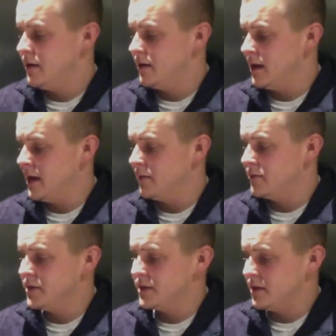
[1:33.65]
the
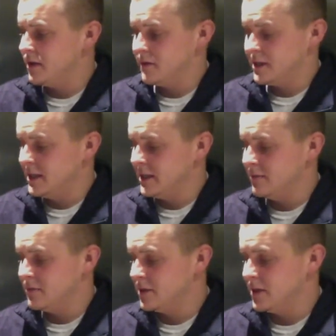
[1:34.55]
names of the
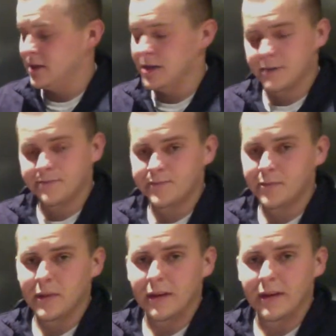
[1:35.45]
teams
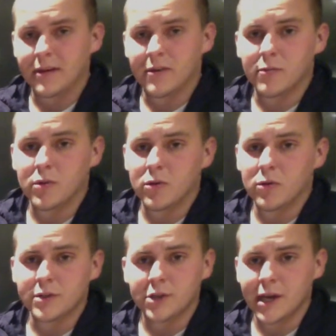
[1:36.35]
into the
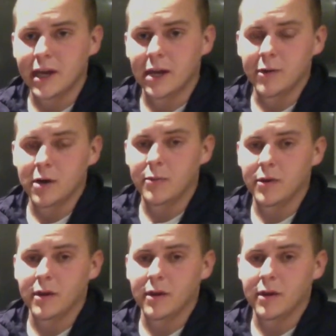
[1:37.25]
bowl and shaking them up,